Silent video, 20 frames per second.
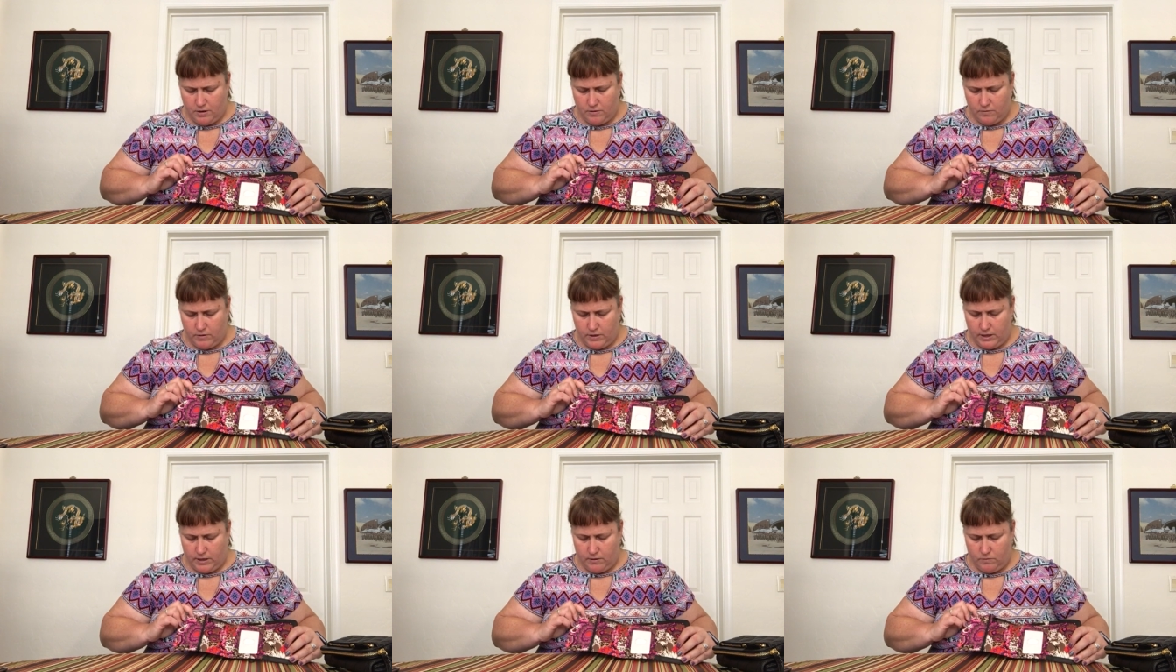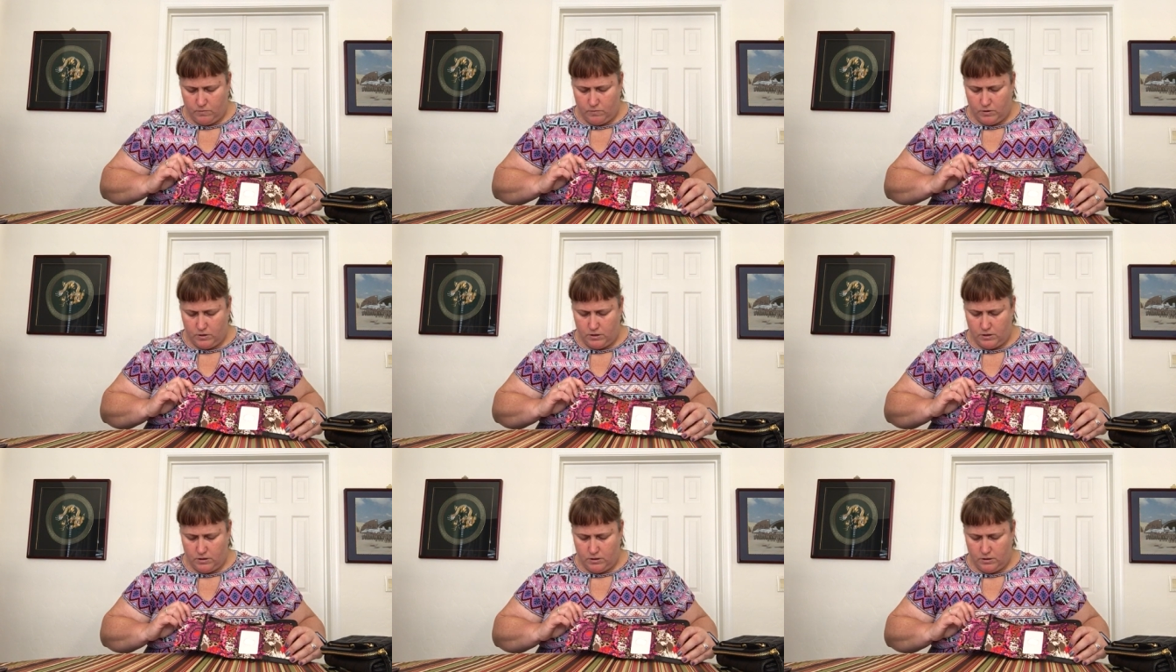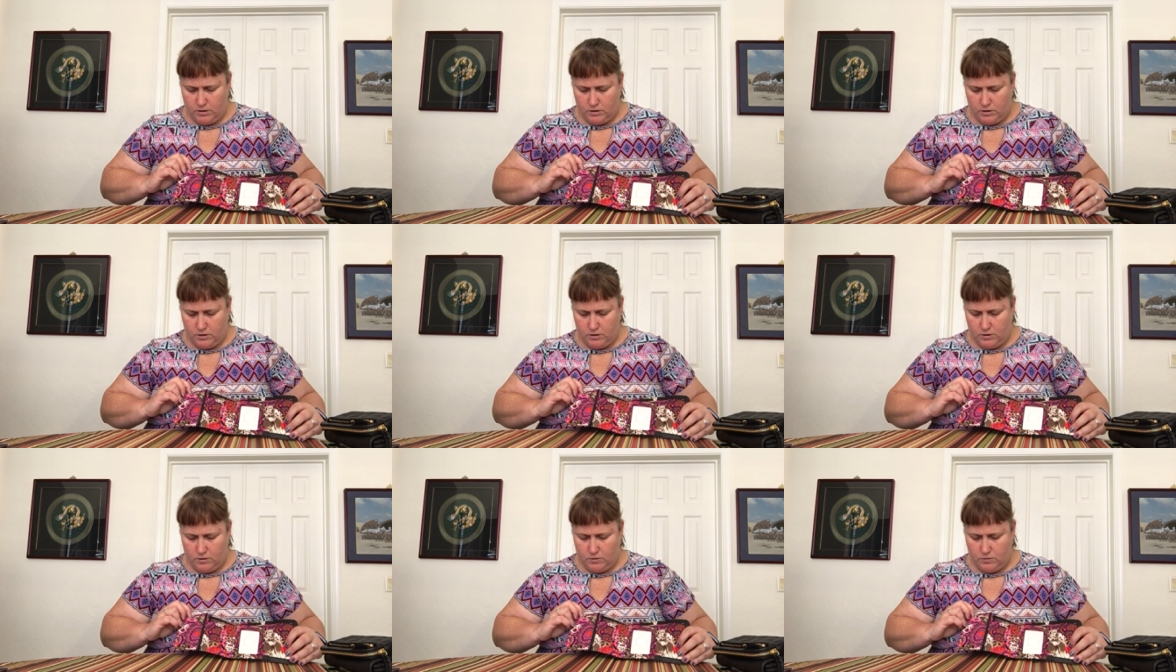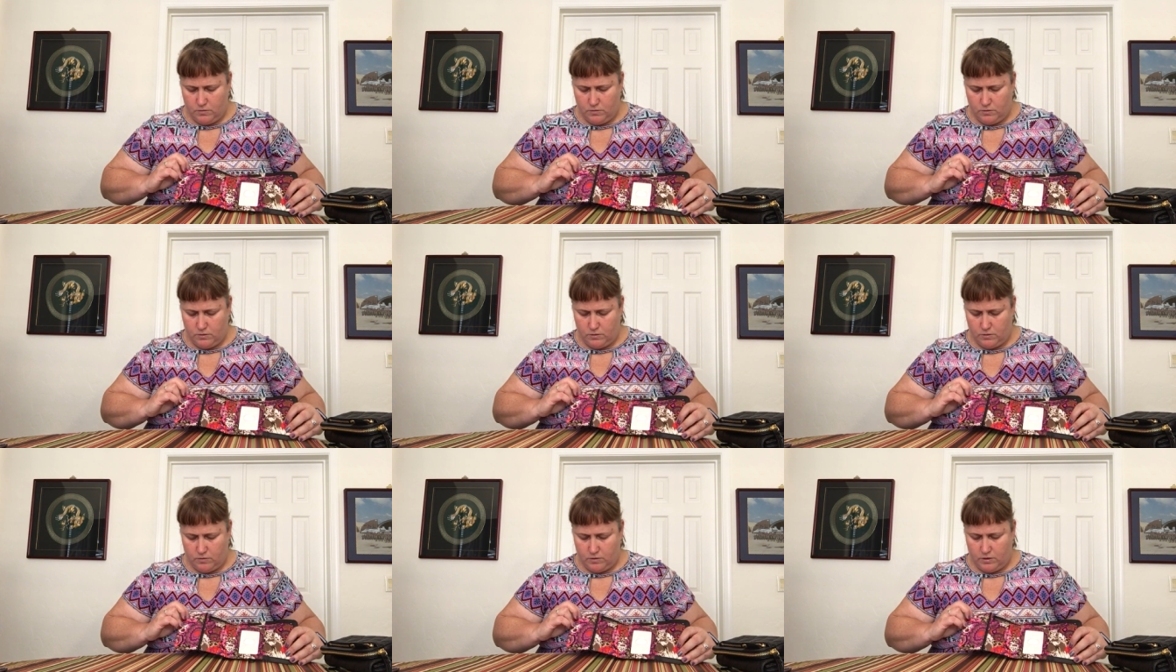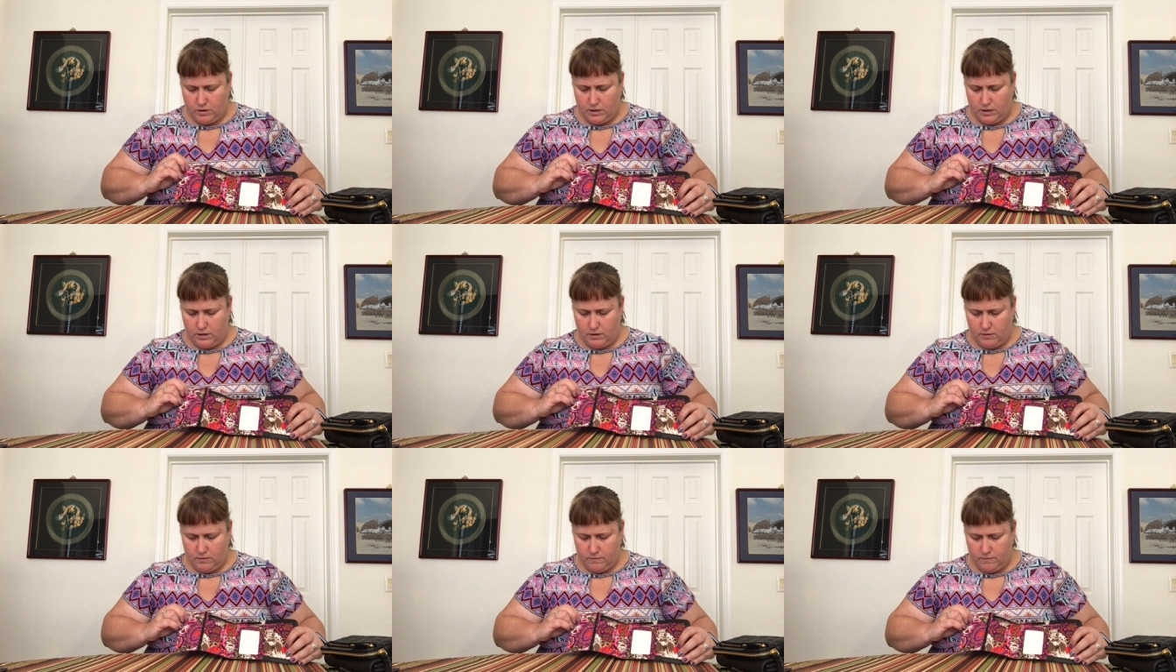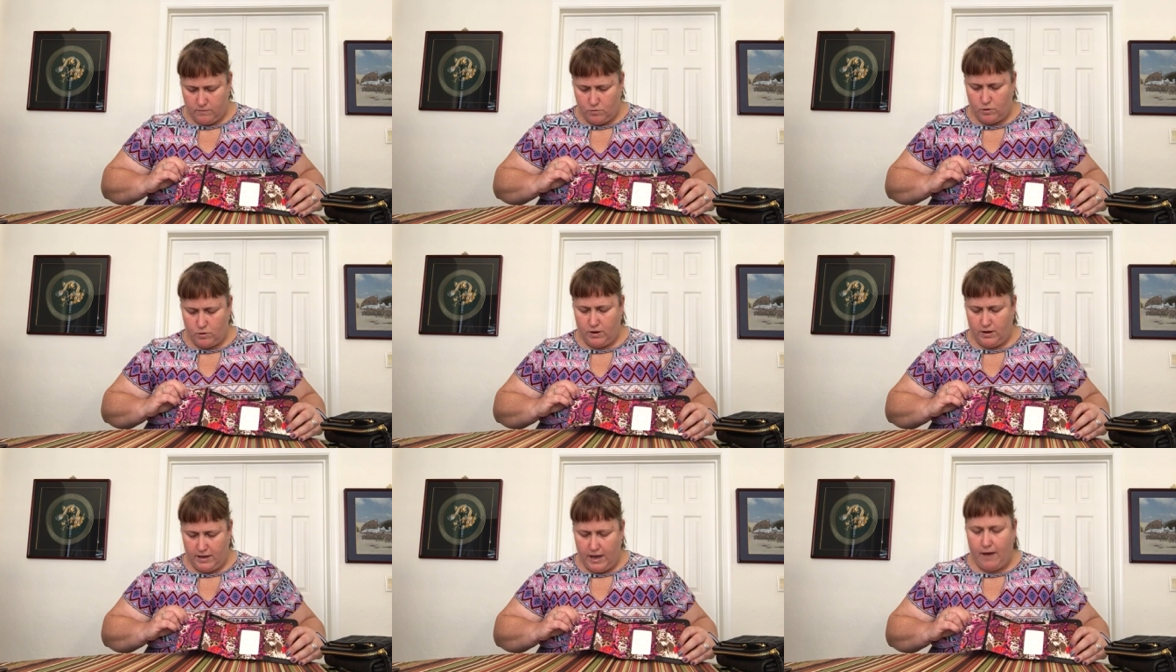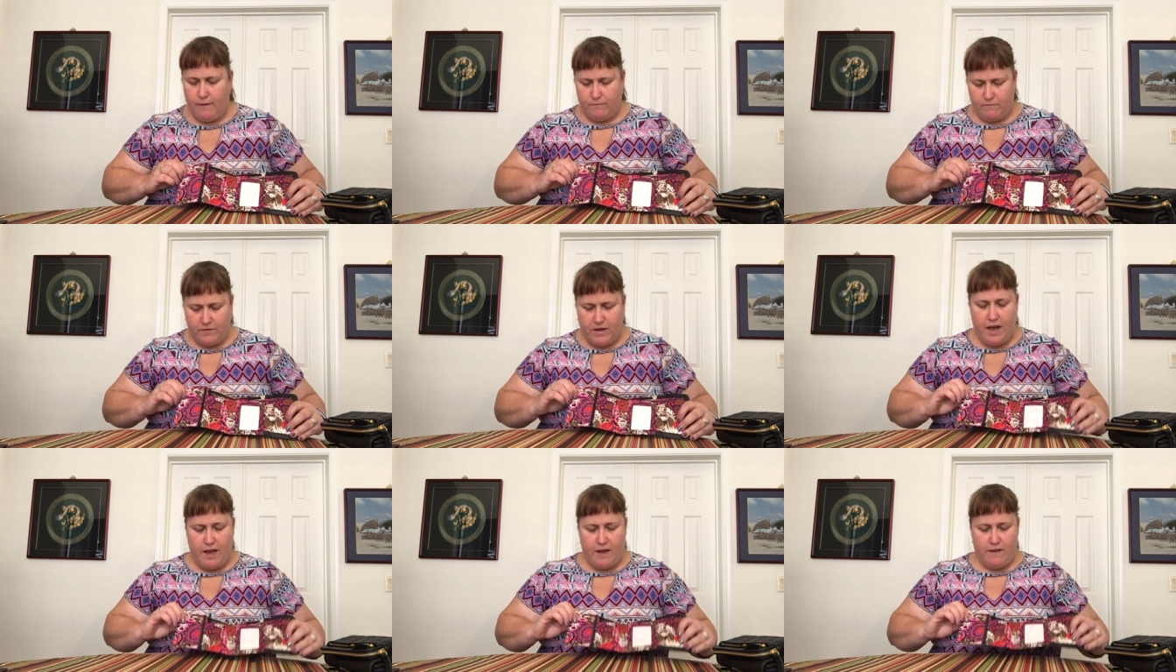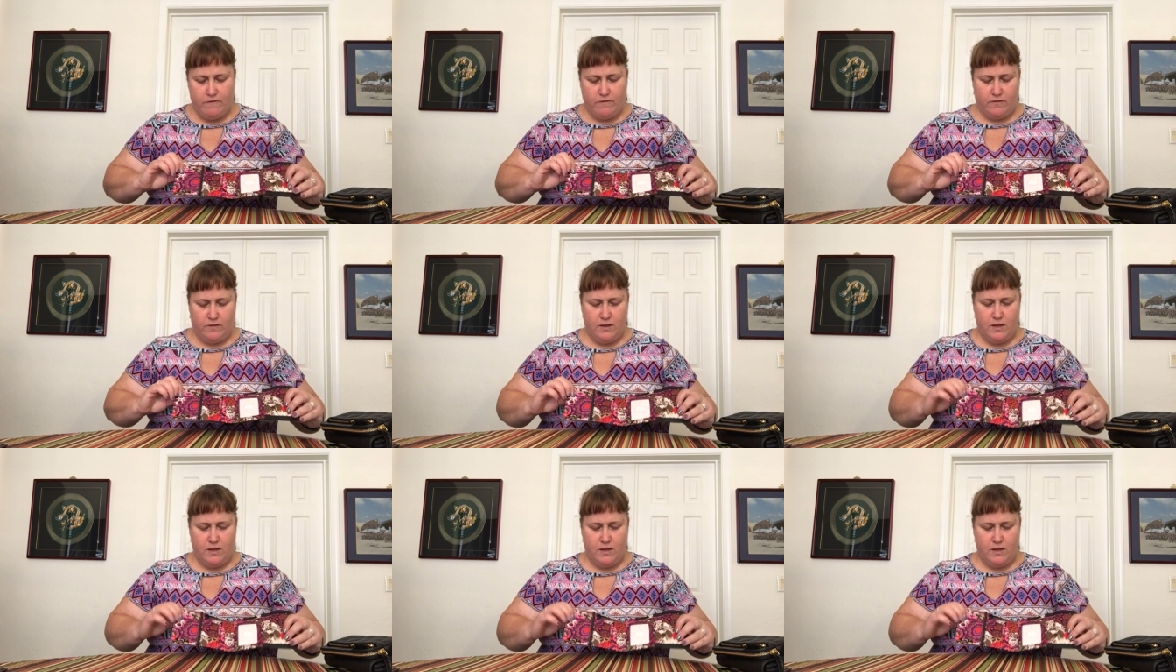Wait, one, two, three, four, yeah, five.